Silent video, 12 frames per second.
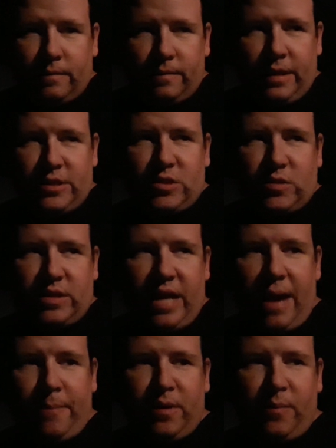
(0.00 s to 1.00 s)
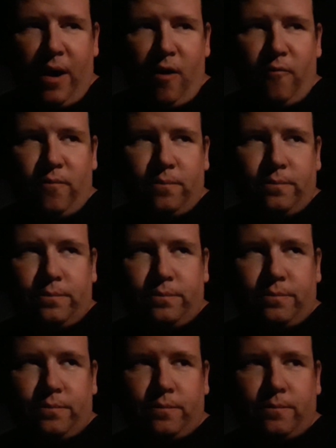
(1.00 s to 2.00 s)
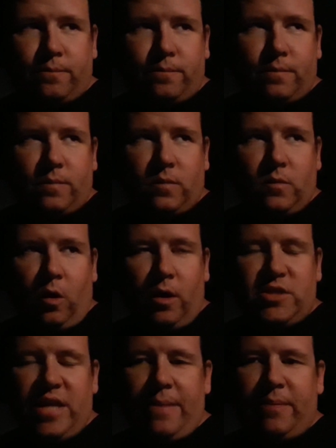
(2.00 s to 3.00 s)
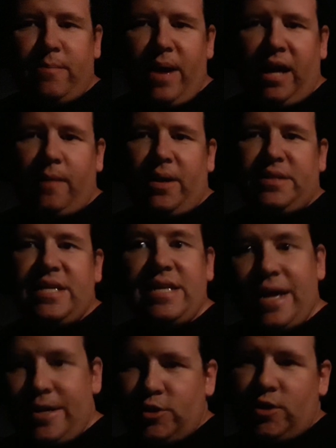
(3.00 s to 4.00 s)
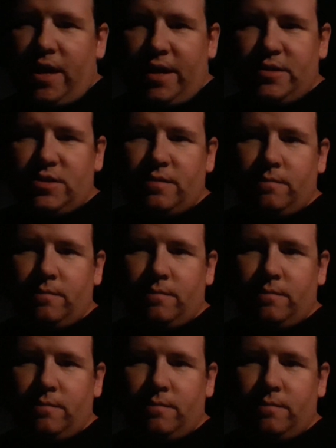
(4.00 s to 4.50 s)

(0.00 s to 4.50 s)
This happened this happened back in my teenage days.